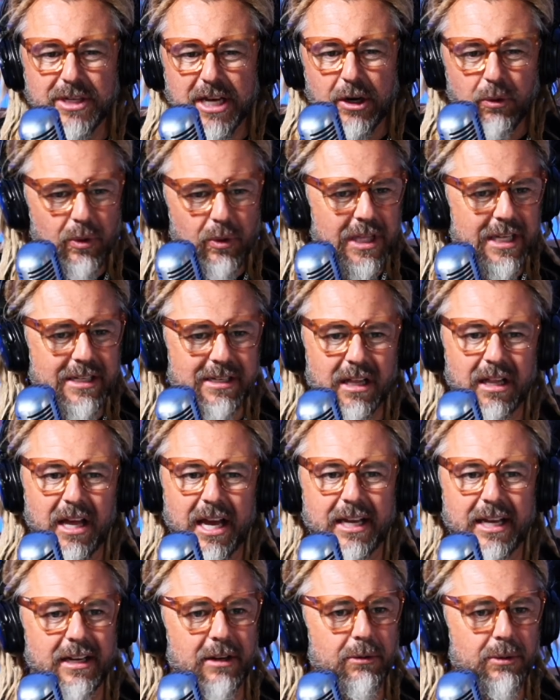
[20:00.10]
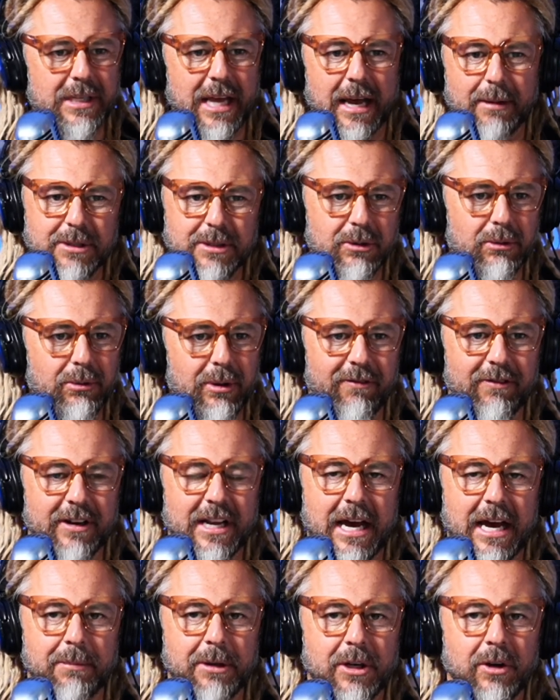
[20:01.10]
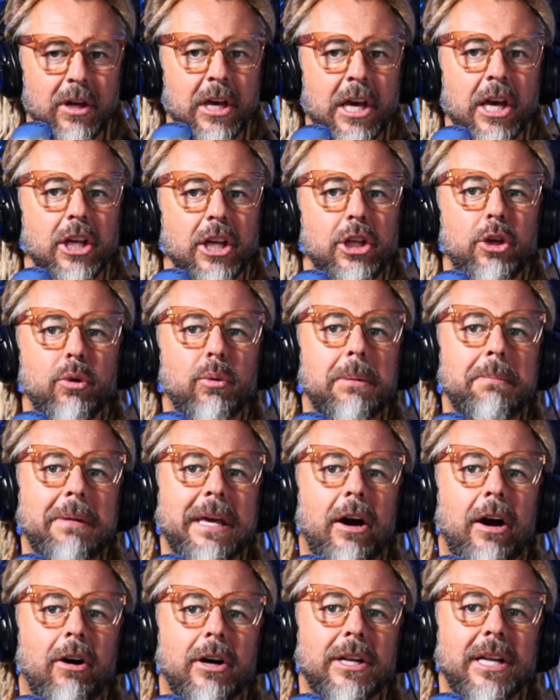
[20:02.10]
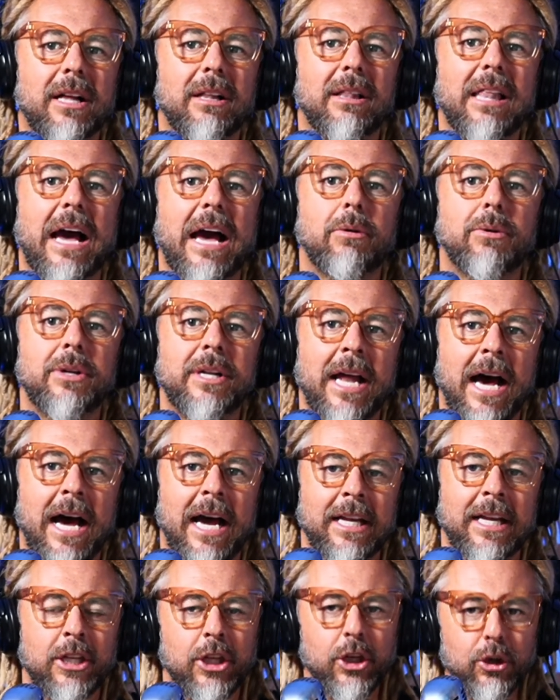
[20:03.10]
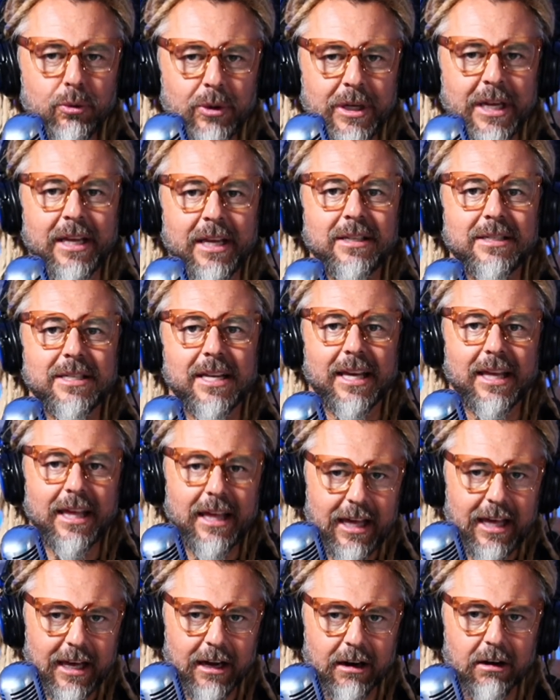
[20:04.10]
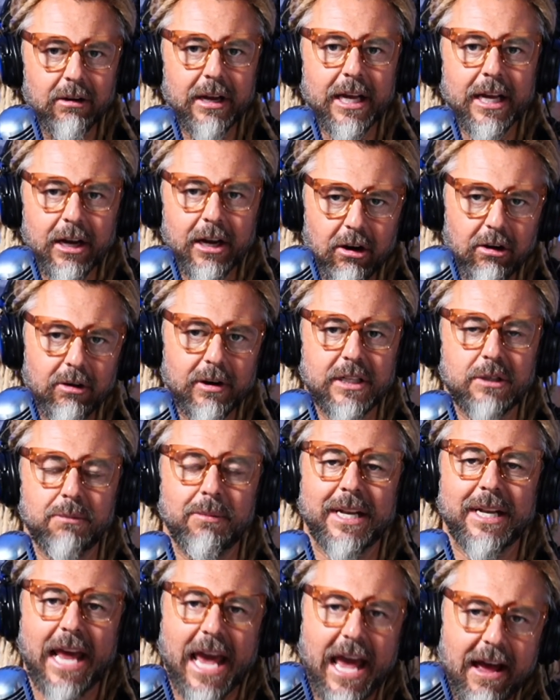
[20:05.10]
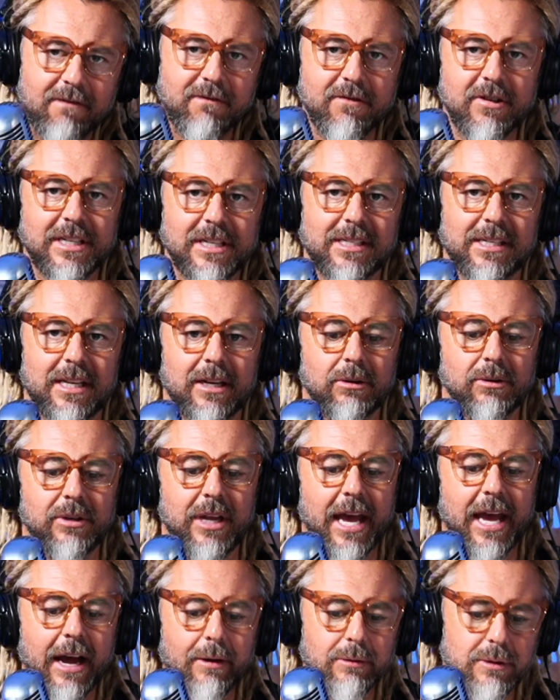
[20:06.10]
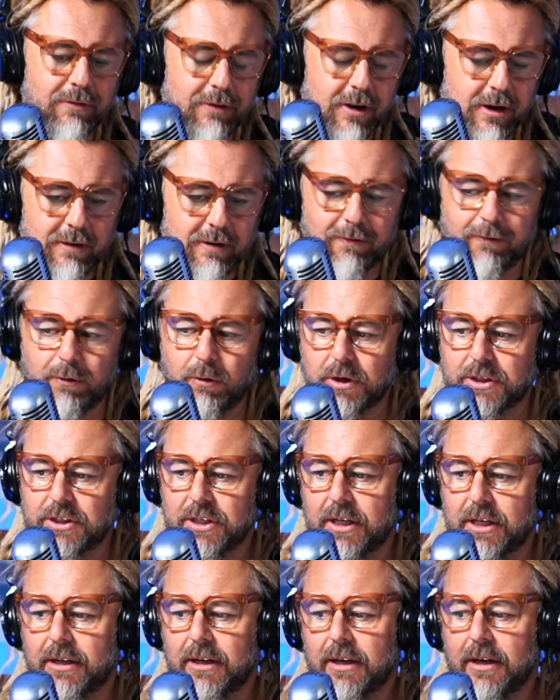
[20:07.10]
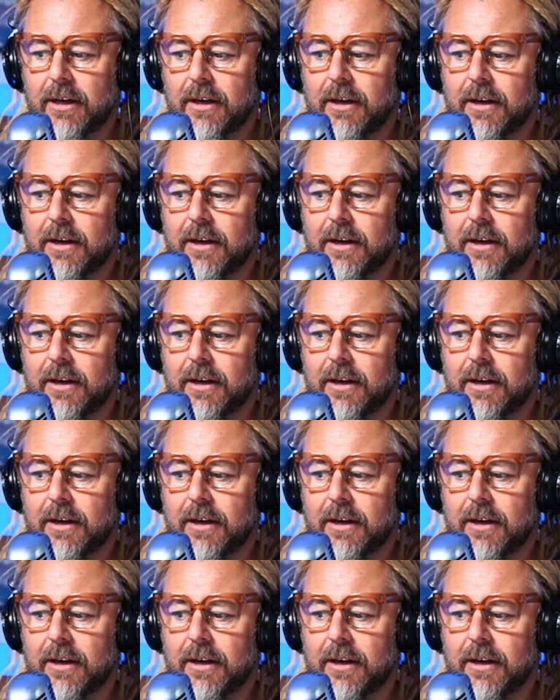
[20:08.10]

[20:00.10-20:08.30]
dealt with this client and it was absolutely phenomenal. You would be on cloud 9. You need to hear encouragement every single day. I was very fortunate